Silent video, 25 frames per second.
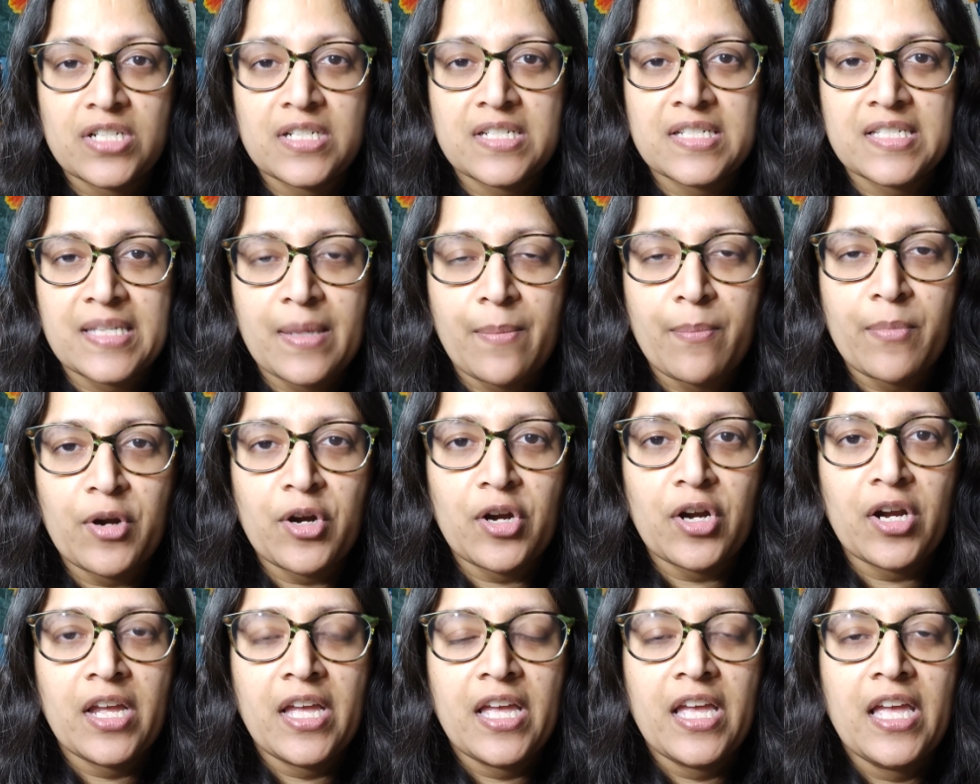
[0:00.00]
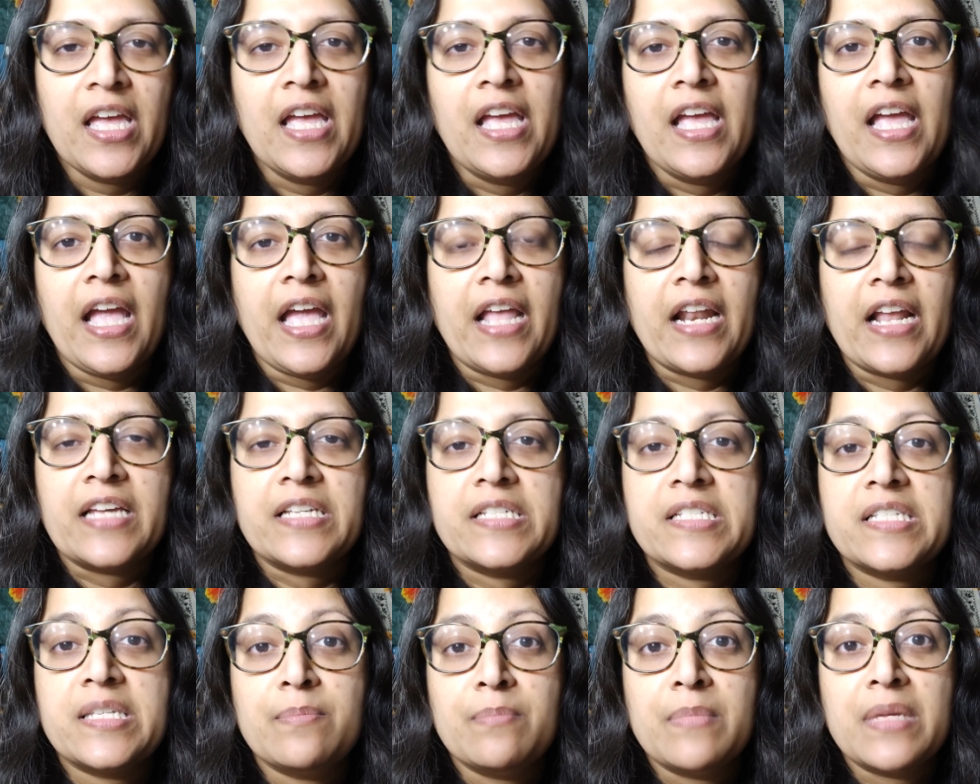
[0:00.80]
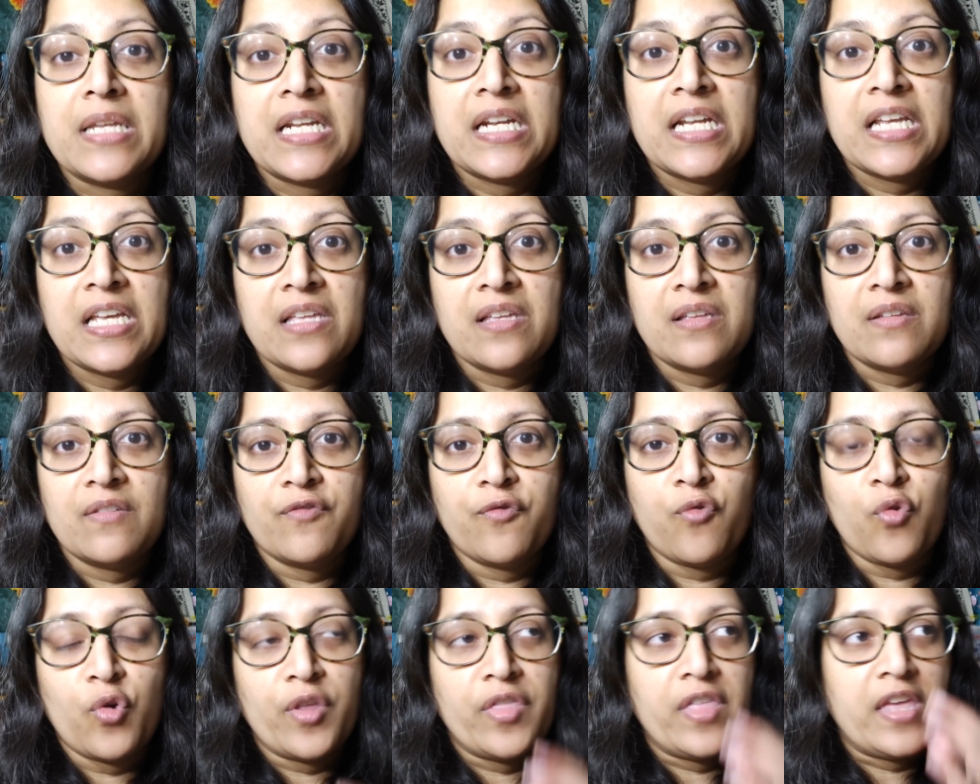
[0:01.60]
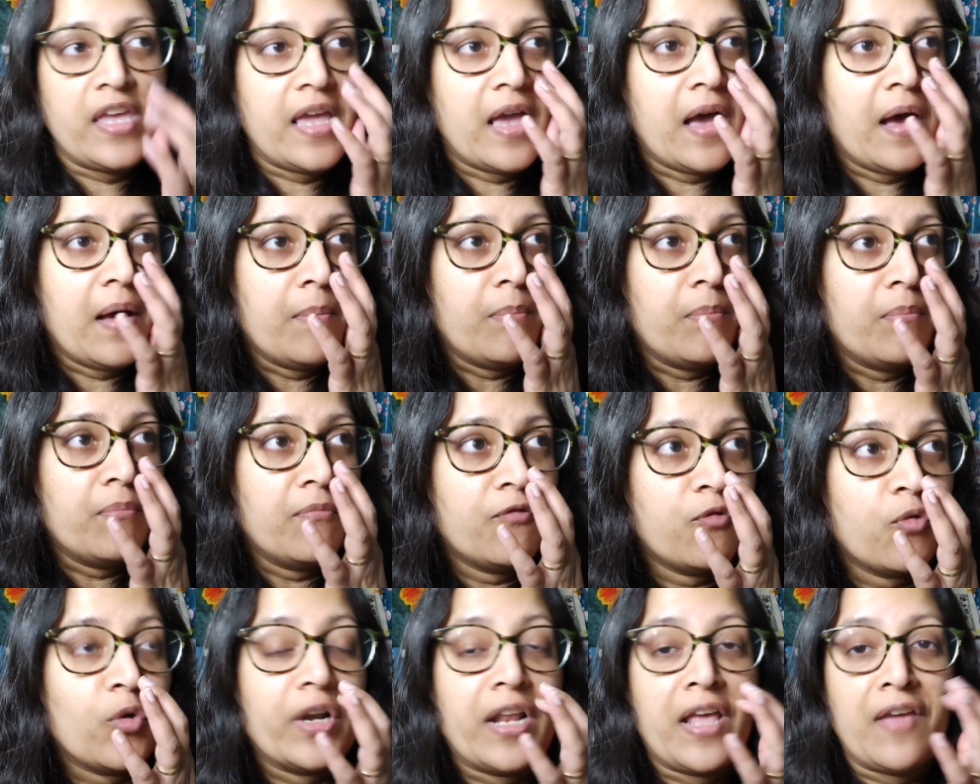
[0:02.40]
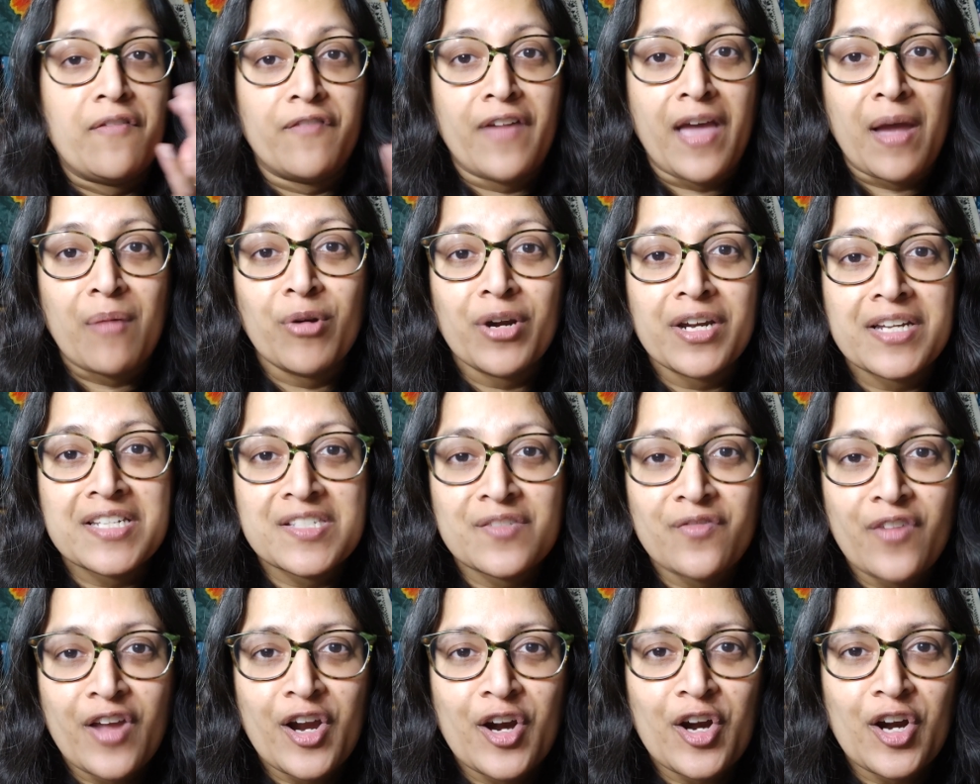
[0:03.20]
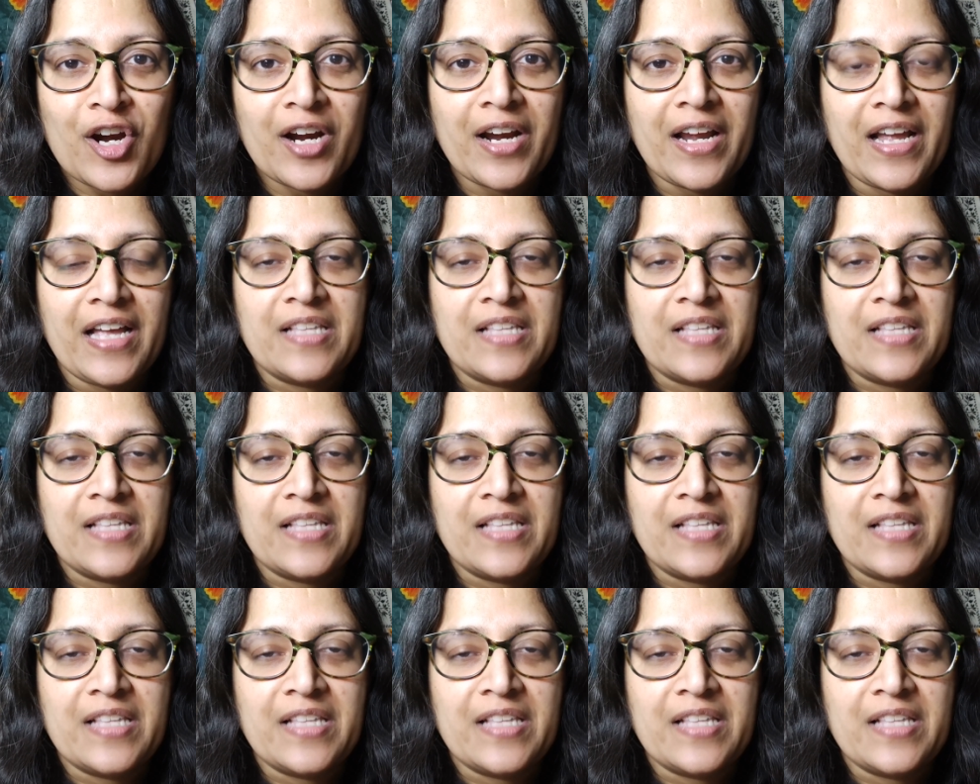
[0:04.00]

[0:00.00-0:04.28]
in December, and I submitted it for the Fortnite Fabrics Fair,